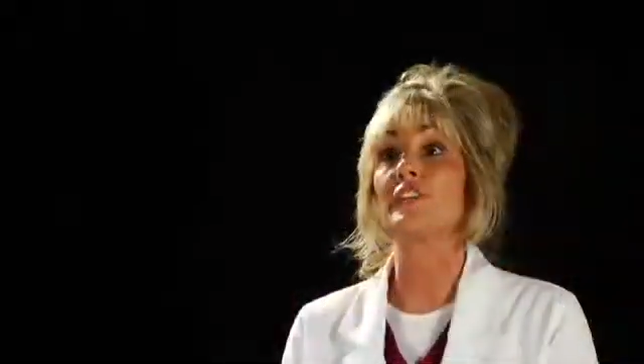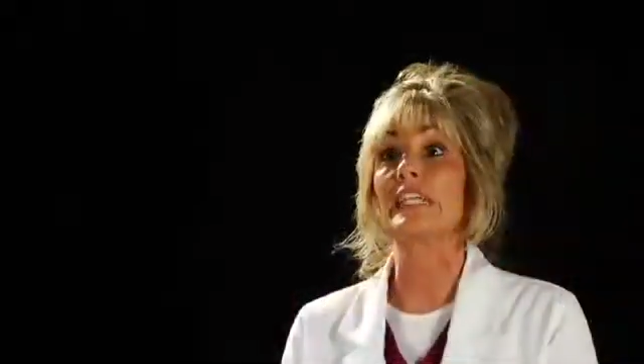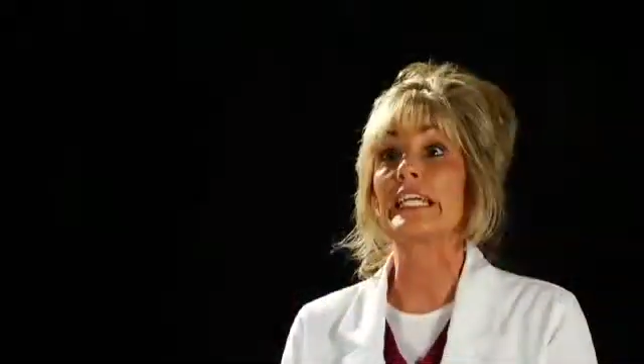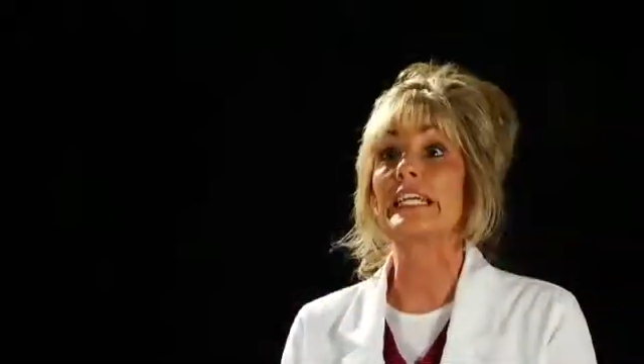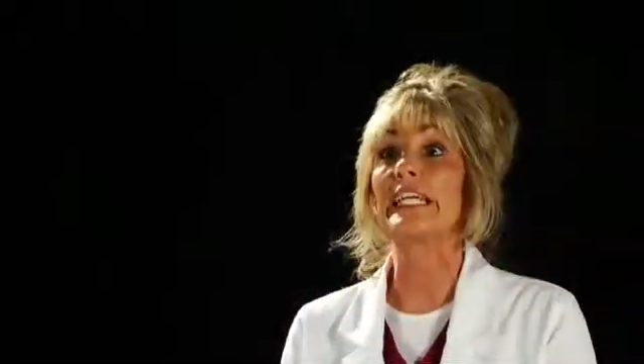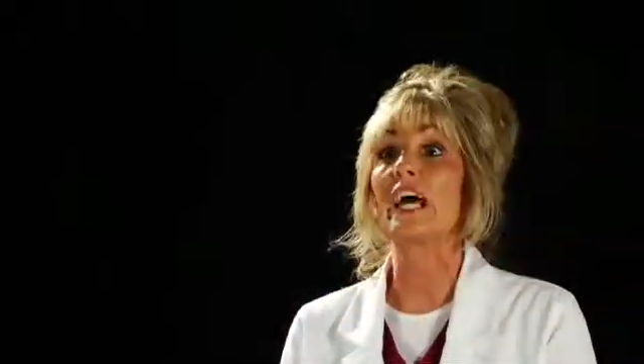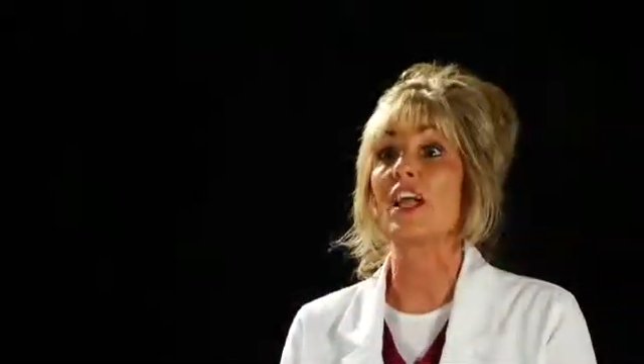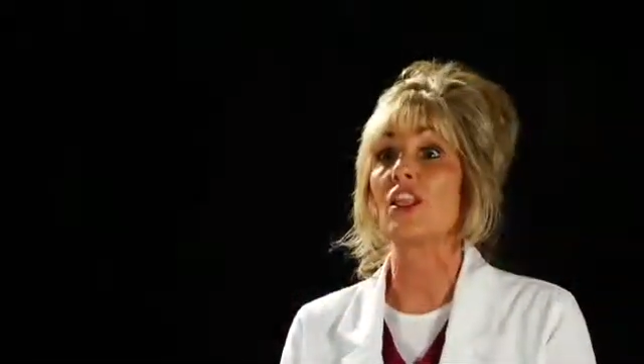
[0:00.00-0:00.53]

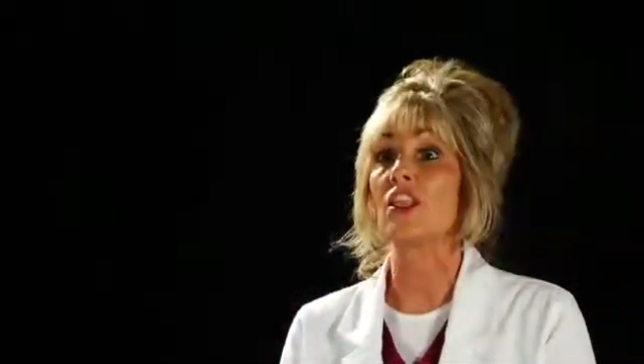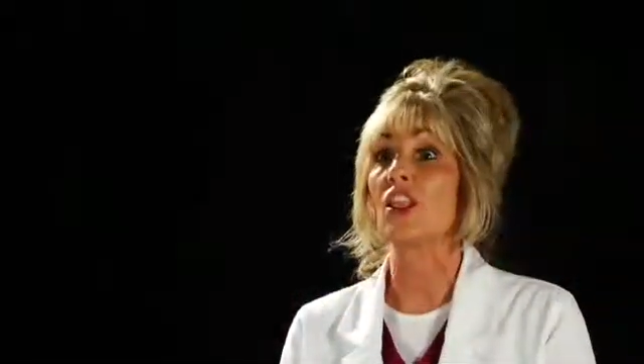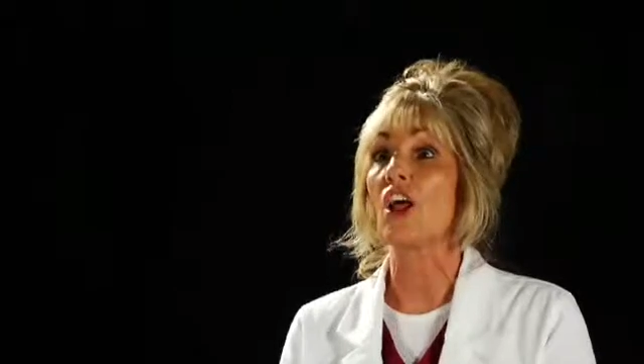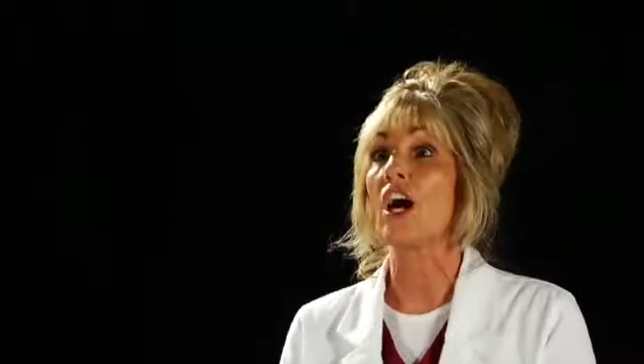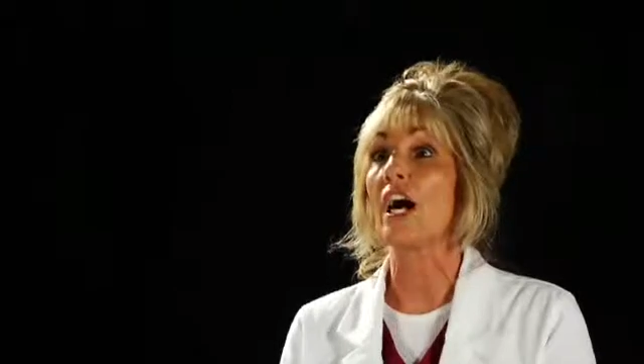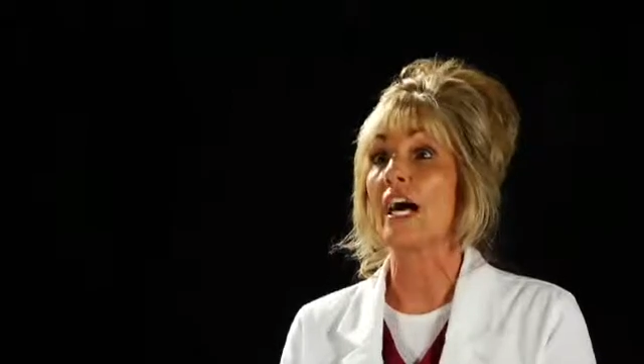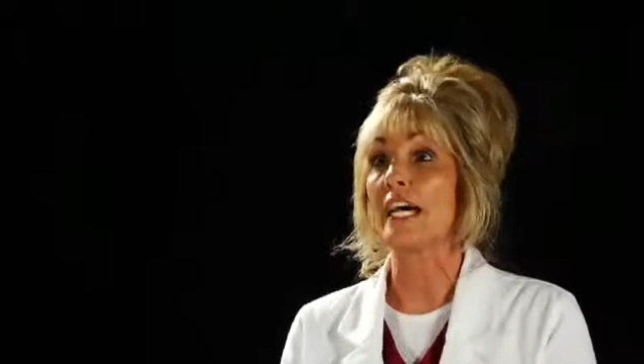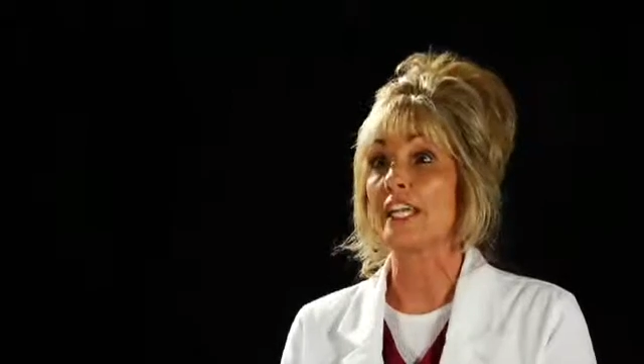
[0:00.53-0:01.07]
learning a
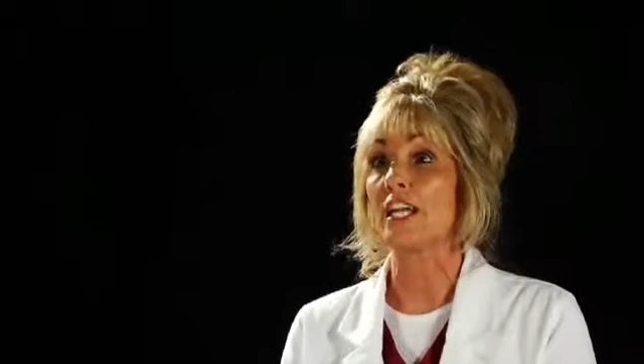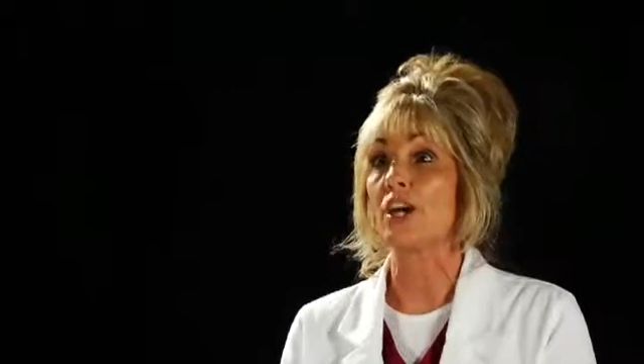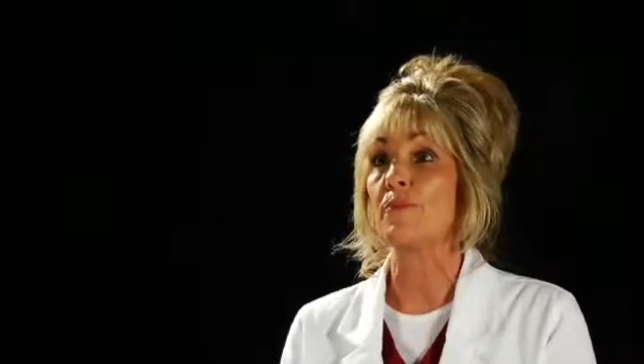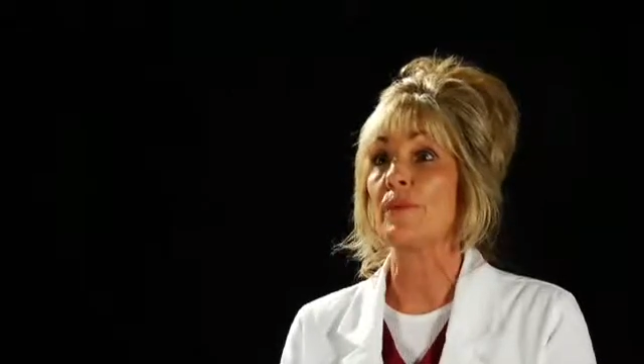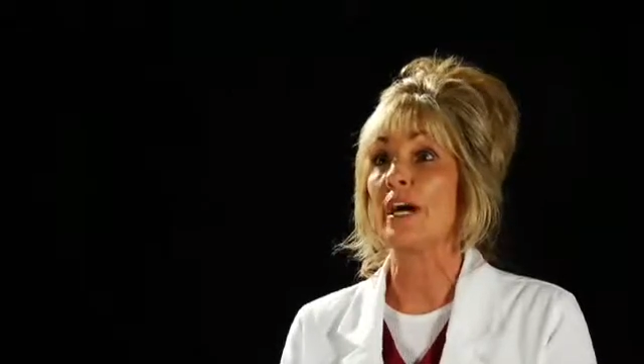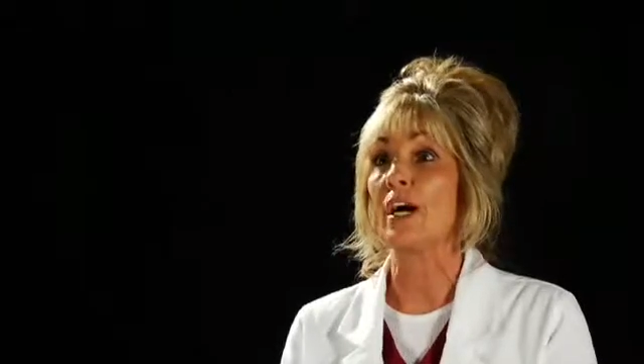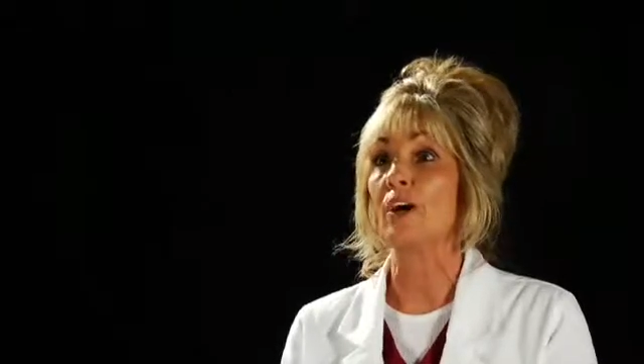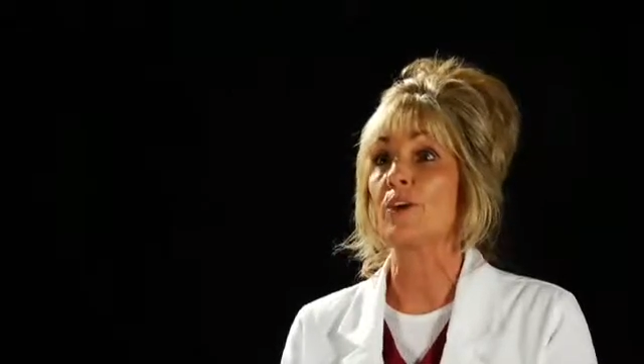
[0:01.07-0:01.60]
lot
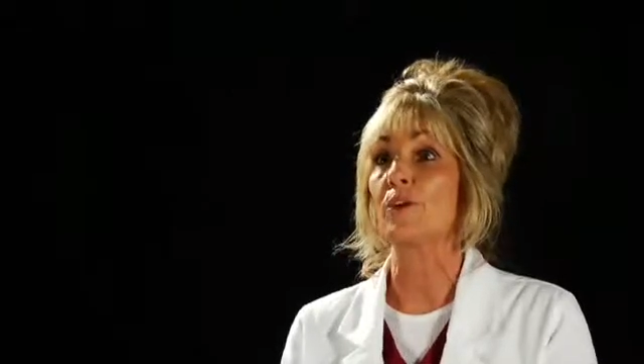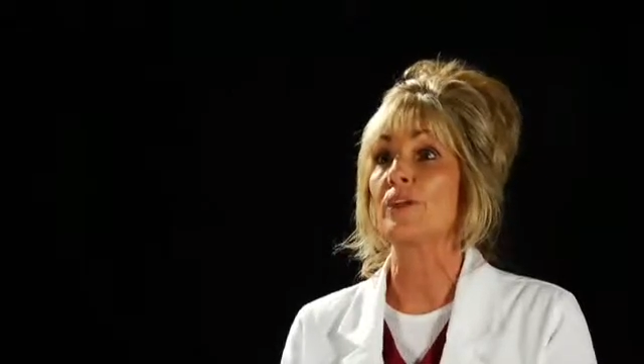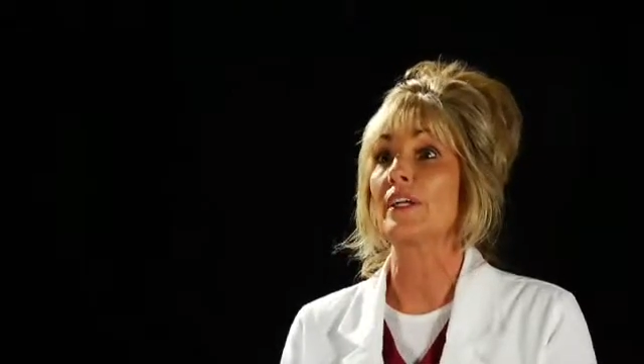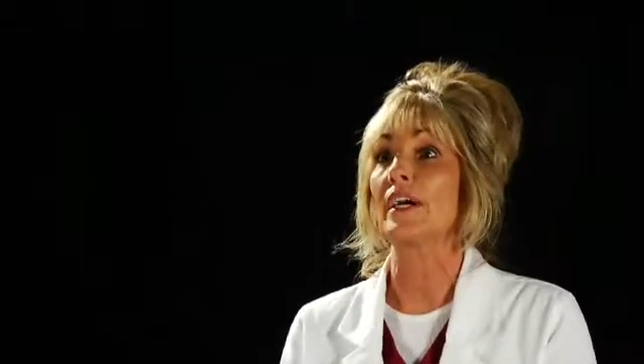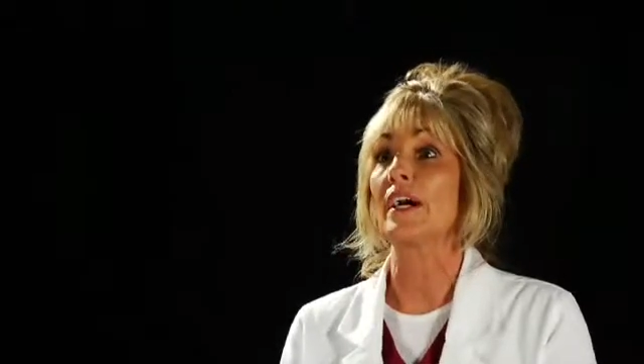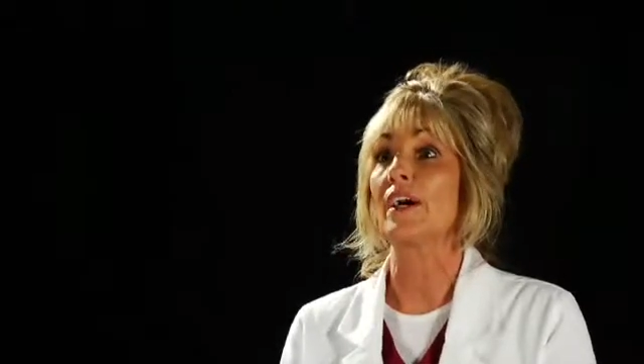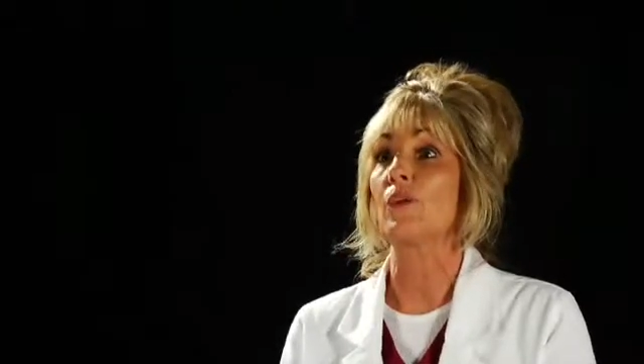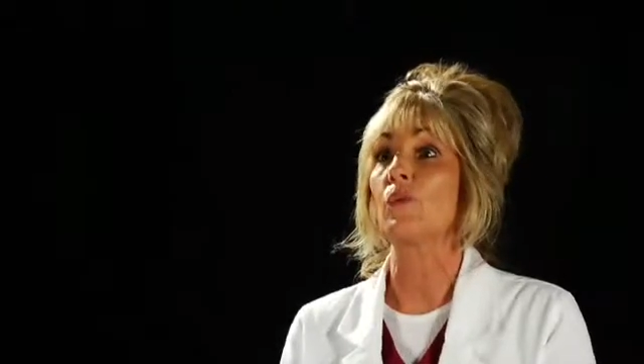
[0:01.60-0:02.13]
about
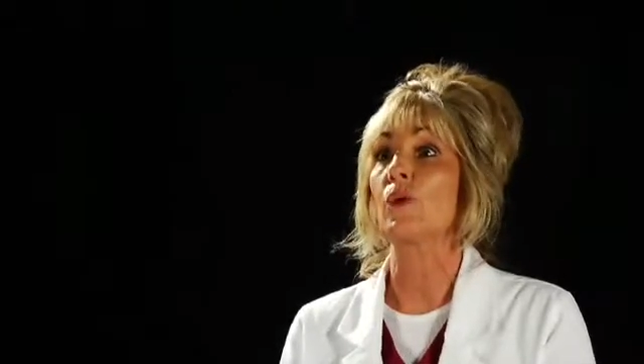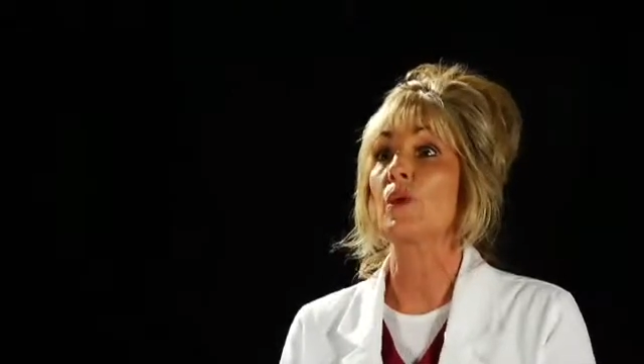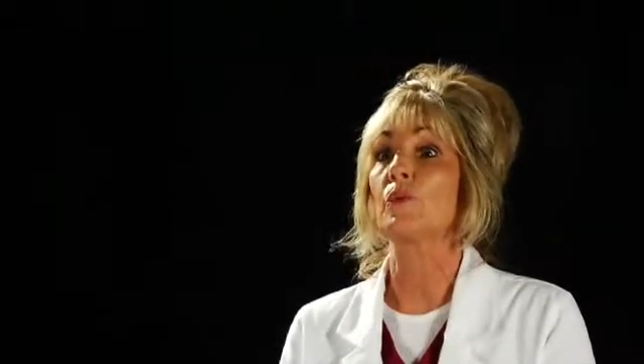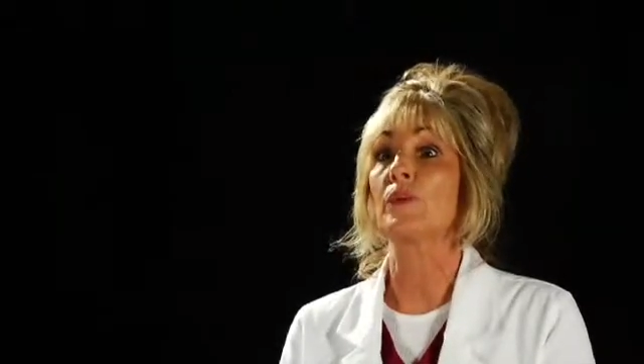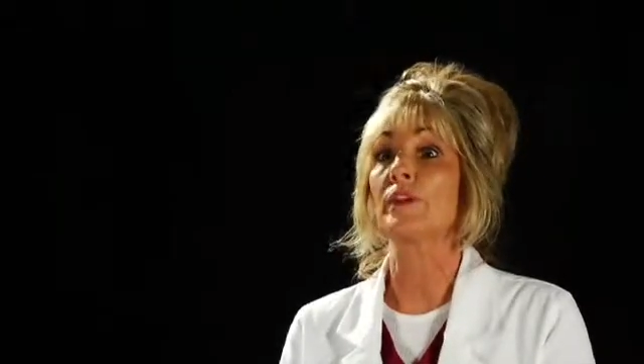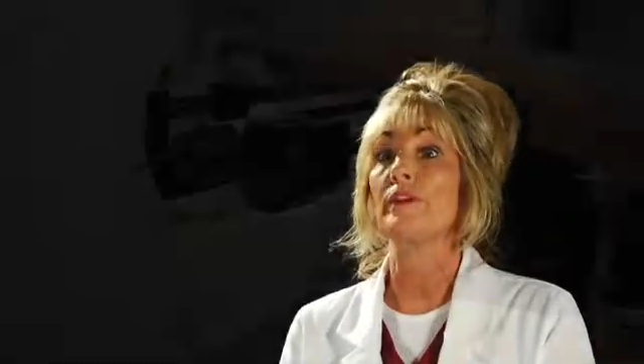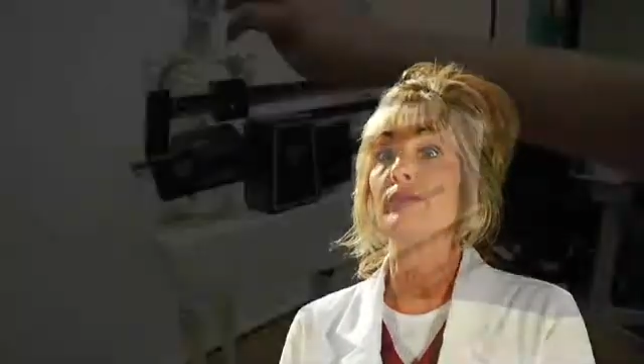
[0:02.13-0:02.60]
uh, what